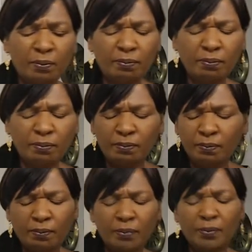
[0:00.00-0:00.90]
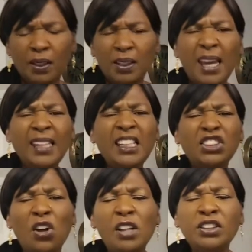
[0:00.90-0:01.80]
Mm. And
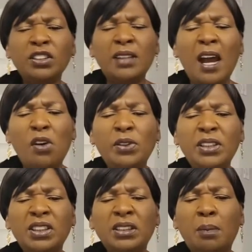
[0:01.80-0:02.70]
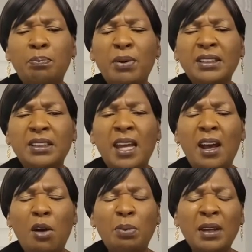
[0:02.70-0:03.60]
He's also not only just a present
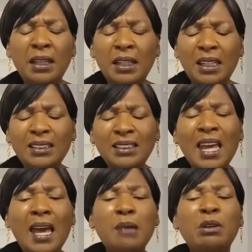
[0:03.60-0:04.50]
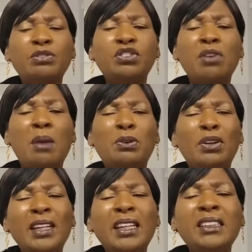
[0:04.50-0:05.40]
help in time of trouble,
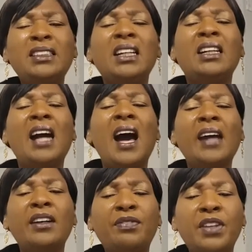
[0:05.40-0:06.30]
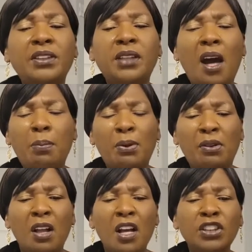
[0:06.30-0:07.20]
He's the God of the
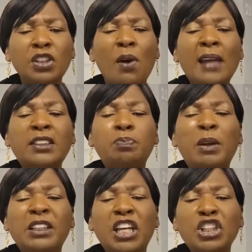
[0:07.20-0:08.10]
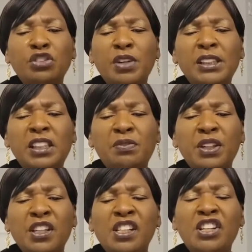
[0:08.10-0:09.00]
double. So I speak increase
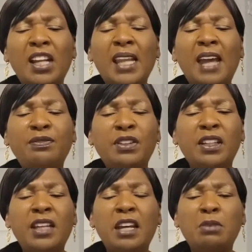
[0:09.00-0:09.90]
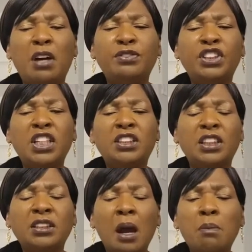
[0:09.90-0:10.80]
even in your life in the name of Jesus.